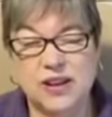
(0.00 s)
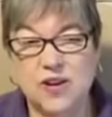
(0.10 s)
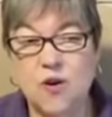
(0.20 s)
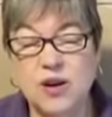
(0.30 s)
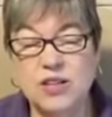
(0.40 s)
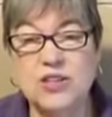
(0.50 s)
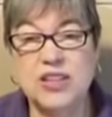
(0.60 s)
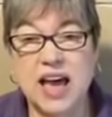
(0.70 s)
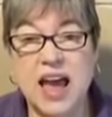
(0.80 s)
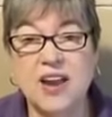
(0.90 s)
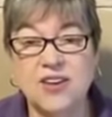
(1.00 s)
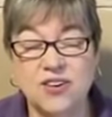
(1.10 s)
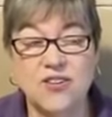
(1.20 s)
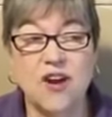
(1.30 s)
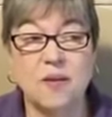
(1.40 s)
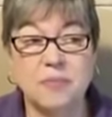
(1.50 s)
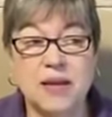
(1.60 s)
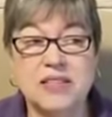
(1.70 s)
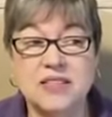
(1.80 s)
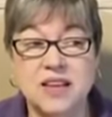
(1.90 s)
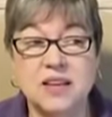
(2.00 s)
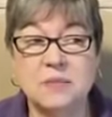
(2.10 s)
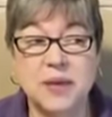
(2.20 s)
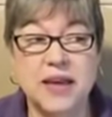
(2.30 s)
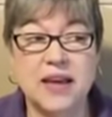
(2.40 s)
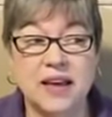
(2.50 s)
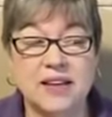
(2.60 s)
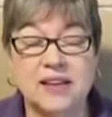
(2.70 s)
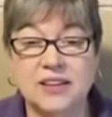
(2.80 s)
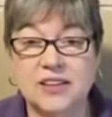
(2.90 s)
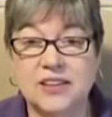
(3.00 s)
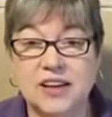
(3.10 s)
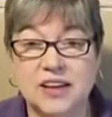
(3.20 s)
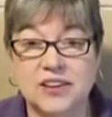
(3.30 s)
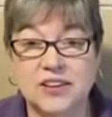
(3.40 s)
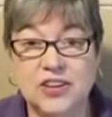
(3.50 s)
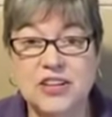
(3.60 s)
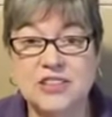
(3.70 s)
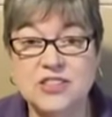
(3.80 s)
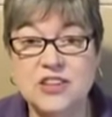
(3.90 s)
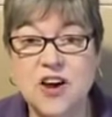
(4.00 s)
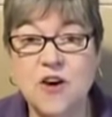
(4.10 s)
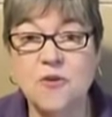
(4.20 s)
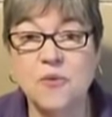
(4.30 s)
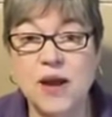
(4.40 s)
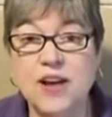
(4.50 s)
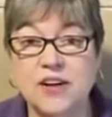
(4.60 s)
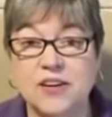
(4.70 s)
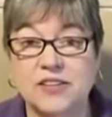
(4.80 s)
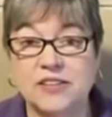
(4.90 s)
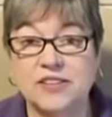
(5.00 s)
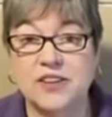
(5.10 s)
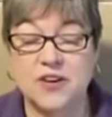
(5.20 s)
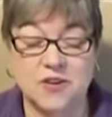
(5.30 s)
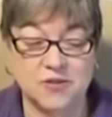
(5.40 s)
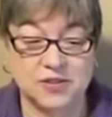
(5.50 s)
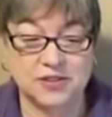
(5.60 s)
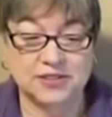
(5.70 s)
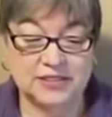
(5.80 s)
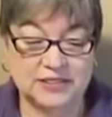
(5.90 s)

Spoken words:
according to the acorn crop, it's going to be a good snow winter. So